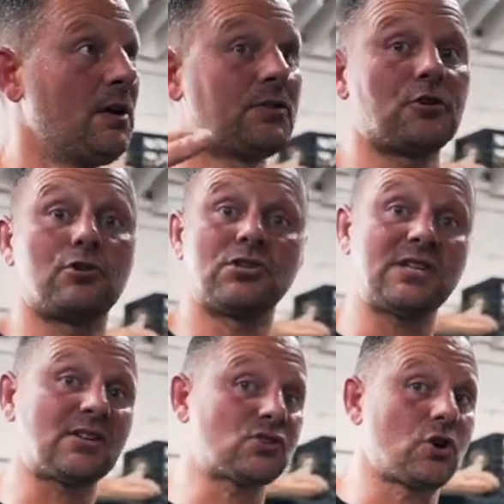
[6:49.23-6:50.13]
Third
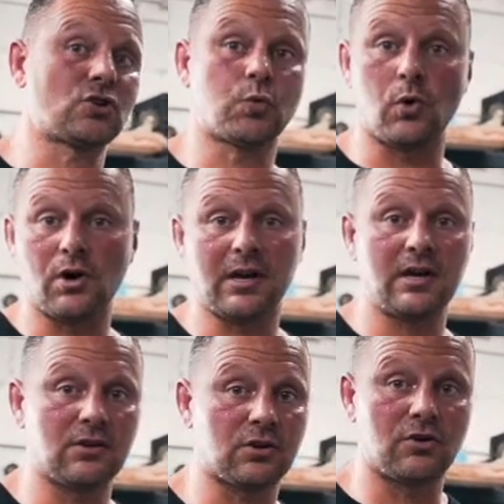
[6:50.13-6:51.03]
set starts
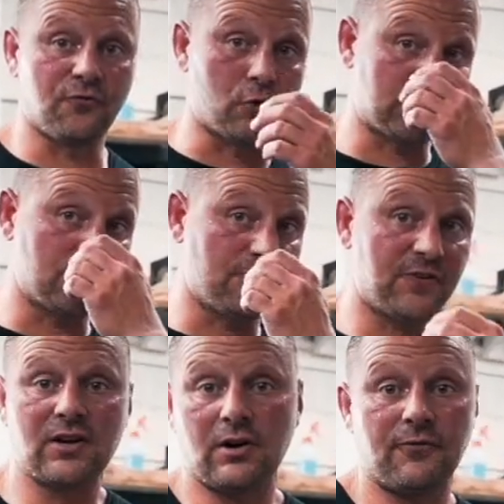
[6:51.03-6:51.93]
working. Third, fourth, and
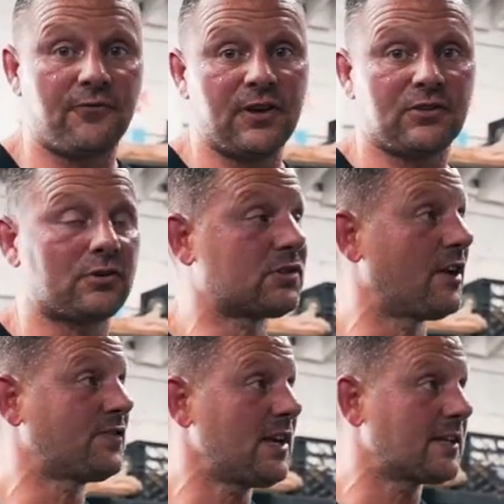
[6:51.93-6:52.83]
fifth are, fifth are
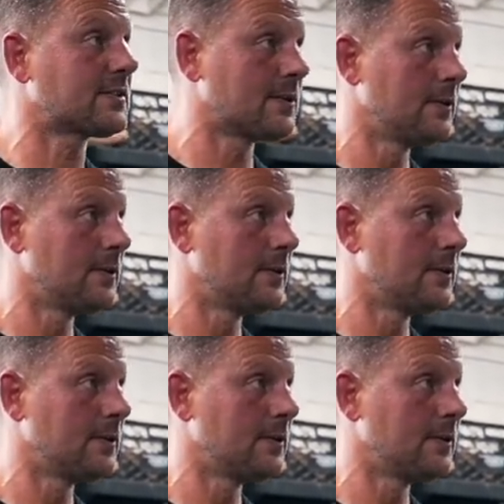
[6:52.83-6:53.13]
tough sets.